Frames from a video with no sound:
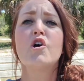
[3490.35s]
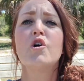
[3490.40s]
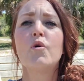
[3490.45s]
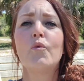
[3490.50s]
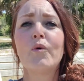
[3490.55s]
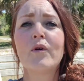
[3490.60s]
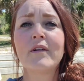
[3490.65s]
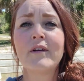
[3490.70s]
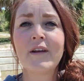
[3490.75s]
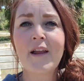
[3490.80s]

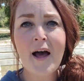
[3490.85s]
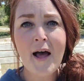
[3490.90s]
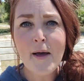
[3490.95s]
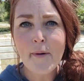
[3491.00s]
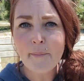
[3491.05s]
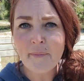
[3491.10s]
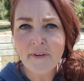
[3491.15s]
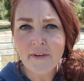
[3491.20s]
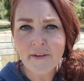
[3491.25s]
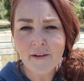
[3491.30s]
who were
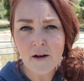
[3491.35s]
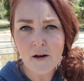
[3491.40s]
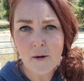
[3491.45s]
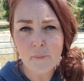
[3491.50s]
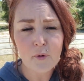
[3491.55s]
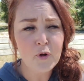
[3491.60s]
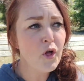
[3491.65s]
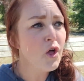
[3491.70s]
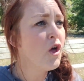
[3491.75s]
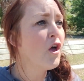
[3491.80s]
not being
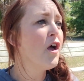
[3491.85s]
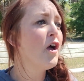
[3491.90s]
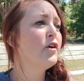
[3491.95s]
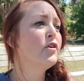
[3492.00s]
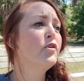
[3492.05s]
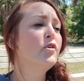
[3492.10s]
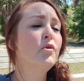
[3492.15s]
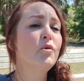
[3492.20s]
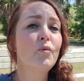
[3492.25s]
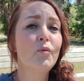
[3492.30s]
humble
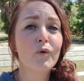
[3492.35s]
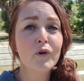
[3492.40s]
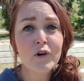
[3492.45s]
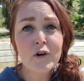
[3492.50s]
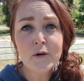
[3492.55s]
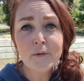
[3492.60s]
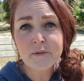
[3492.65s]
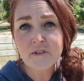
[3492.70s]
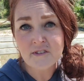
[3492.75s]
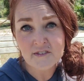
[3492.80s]
and who were